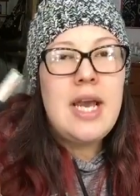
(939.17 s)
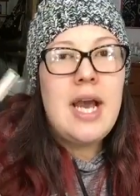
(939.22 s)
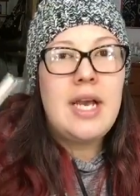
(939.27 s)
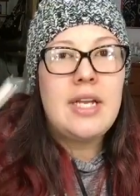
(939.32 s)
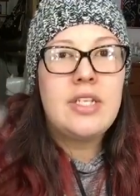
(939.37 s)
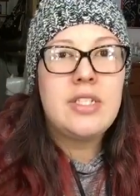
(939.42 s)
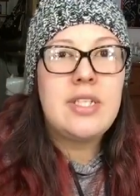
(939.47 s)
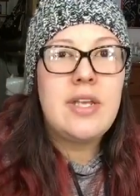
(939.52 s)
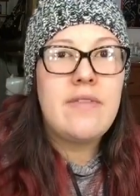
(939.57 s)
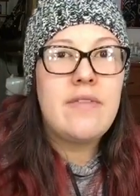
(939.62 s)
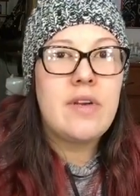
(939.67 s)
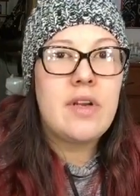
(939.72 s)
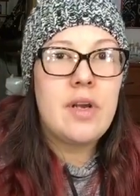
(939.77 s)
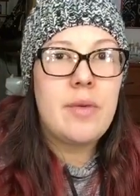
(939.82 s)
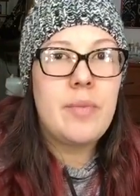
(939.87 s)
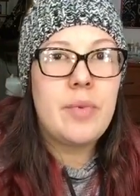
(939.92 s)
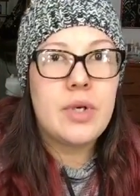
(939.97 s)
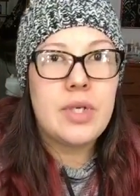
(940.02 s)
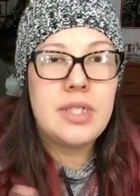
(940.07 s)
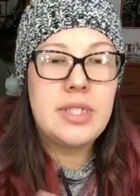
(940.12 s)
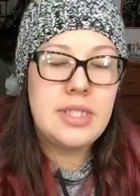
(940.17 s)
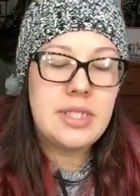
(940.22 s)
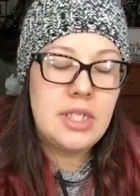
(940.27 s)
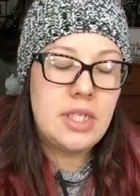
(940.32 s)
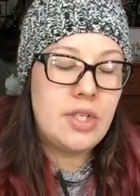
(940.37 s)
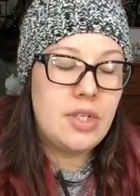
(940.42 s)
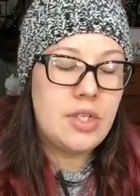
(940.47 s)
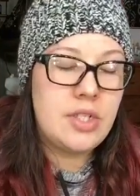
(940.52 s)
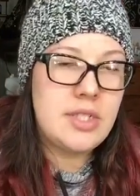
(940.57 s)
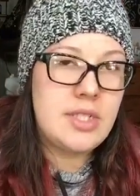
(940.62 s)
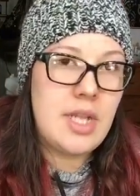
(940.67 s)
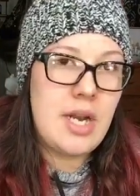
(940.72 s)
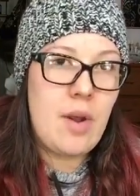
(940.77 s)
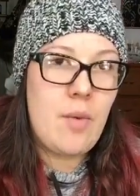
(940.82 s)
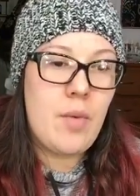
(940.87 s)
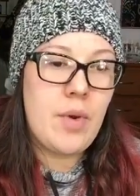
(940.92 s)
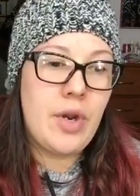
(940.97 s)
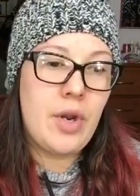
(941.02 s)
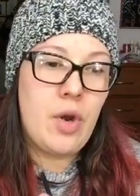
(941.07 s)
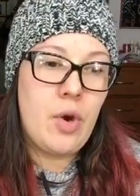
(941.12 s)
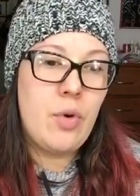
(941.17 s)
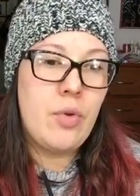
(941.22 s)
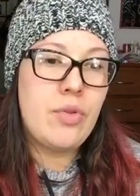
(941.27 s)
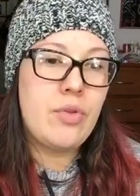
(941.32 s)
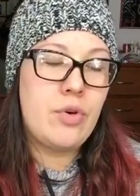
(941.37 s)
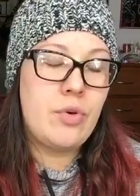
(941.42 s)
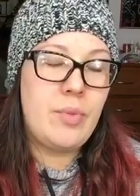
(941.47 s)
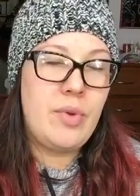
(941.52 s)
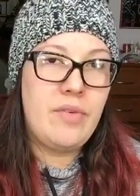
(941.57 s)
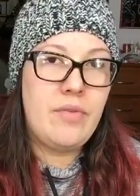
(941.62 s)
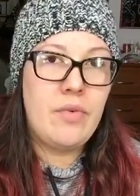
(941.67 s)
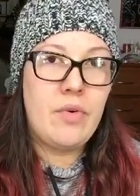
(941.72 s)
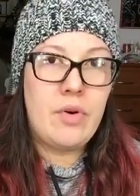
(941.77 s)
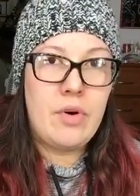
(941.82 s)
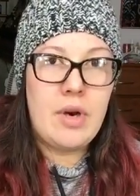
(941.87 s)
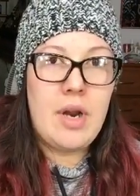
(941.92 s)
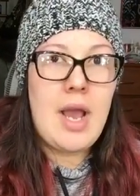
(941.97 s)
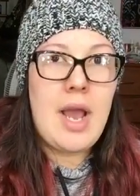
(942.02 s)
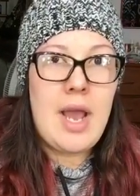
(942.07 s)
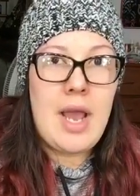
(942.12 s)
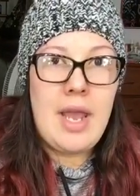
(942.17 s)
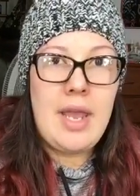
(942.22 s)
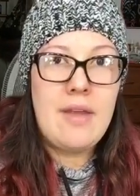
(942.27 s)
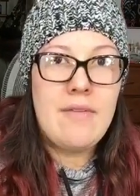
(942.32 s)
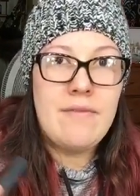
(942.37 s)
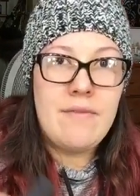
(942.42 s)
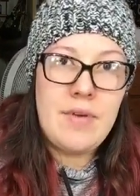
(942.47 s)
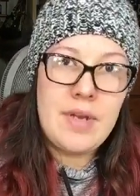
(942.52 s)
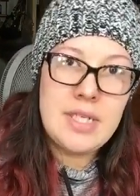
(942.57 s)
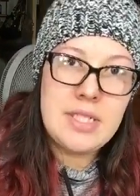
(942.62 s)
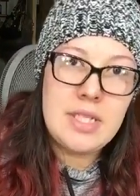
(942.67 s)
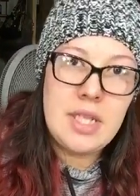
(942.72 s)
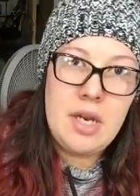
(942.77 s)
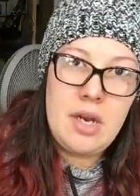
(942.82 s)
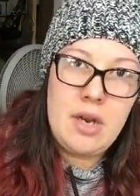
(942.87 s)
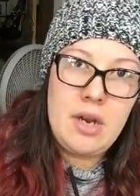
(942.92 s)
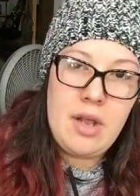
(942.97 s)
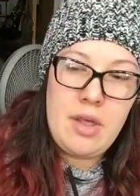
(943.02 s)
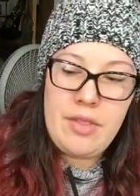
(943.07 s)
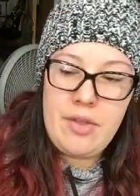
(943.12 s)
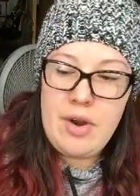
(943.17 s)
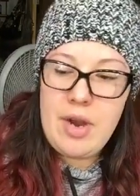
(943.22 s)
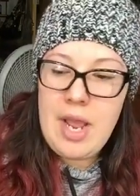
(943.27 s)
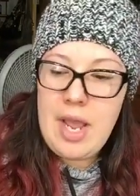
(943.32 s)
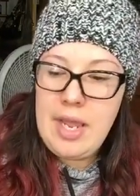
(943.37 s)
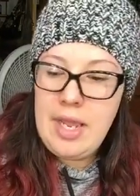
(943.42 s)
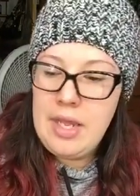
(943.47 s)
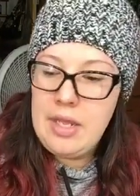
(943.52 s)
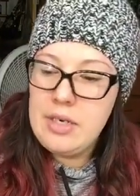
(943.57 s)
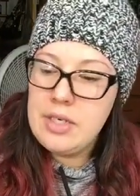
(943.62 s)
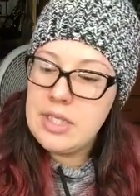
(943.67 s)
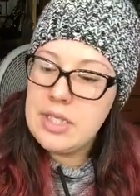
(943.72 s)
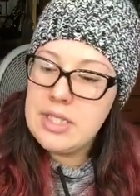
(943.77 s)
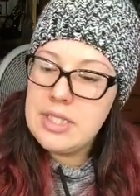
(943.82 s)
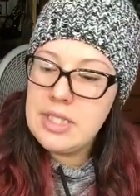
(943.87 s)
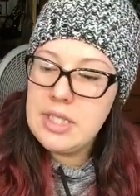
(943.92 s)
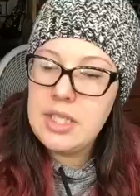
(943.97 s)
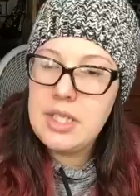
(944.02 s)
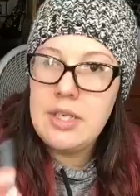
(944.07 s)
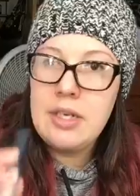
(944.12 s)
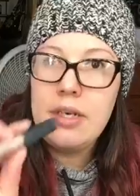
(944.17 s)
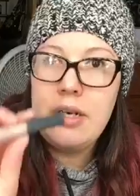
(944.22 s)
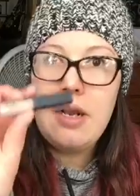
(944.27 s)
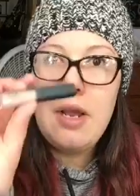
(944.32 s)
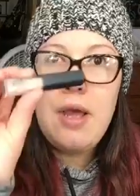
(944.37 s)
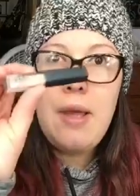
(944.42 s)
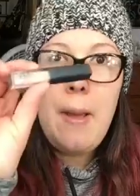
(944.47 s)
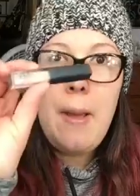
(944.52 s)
I just have a couple concealers that I want to go through before I invest in another high-end concealer,